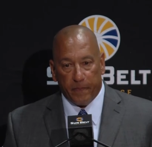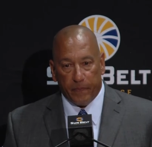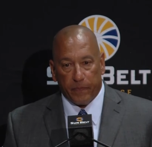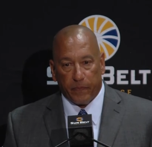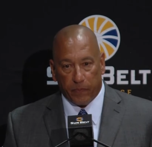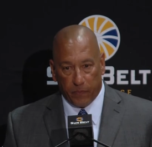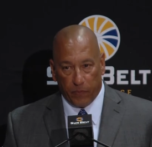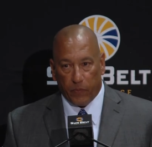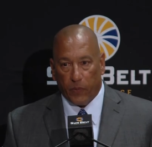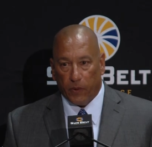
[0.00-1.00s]

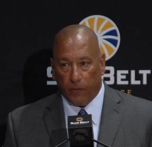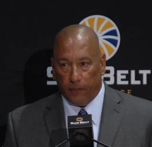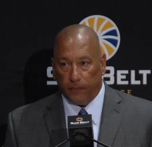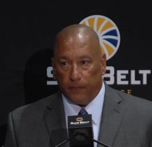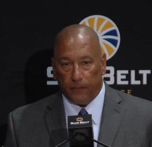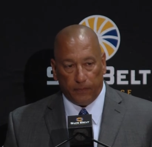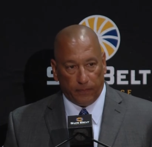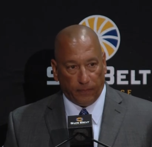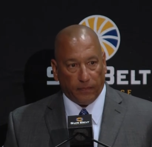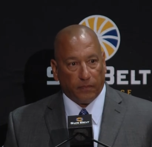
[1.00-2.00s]

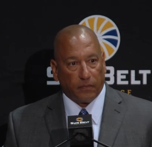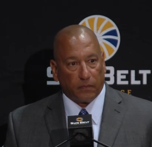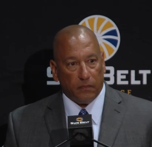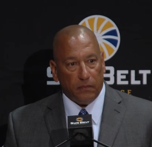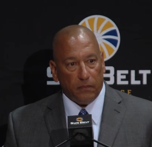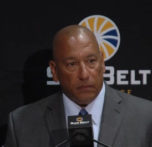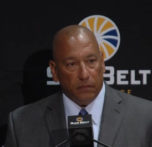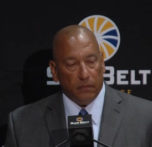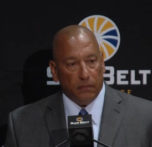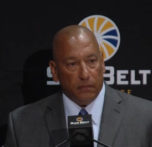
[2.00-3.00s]

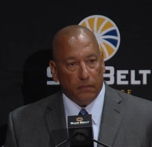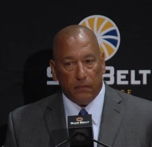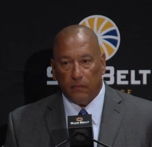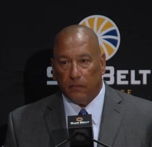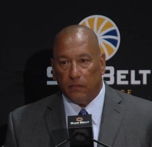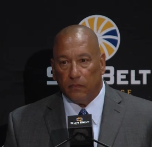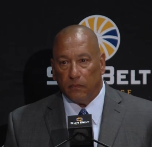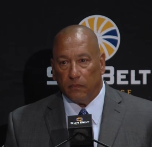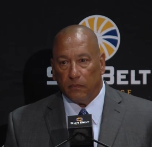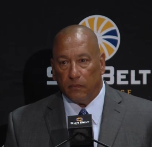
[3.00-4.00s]

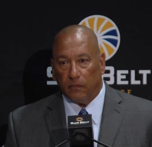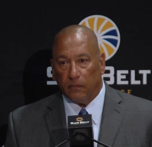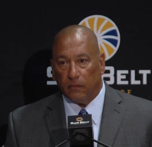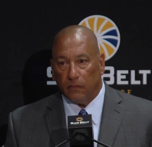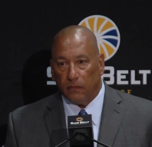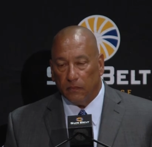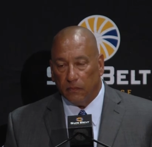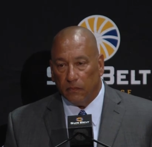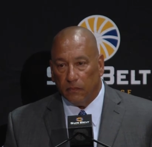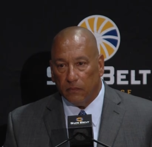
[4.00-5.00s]

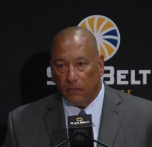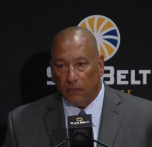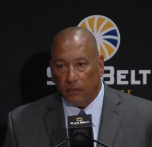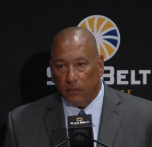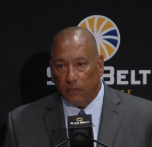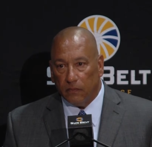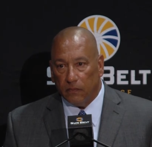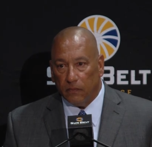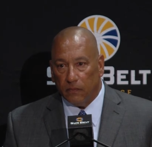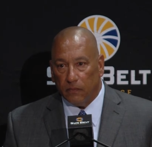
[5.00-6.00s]

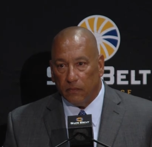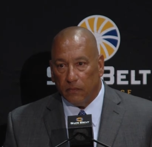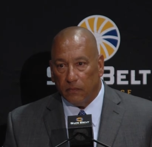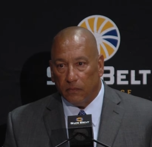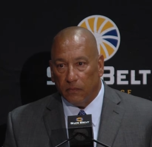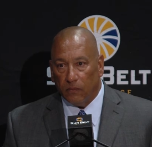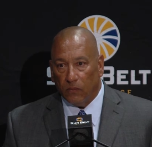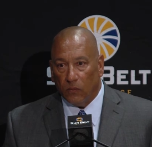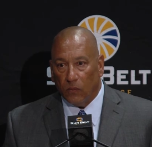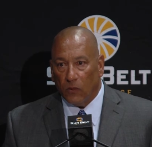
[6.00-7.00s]
(silence)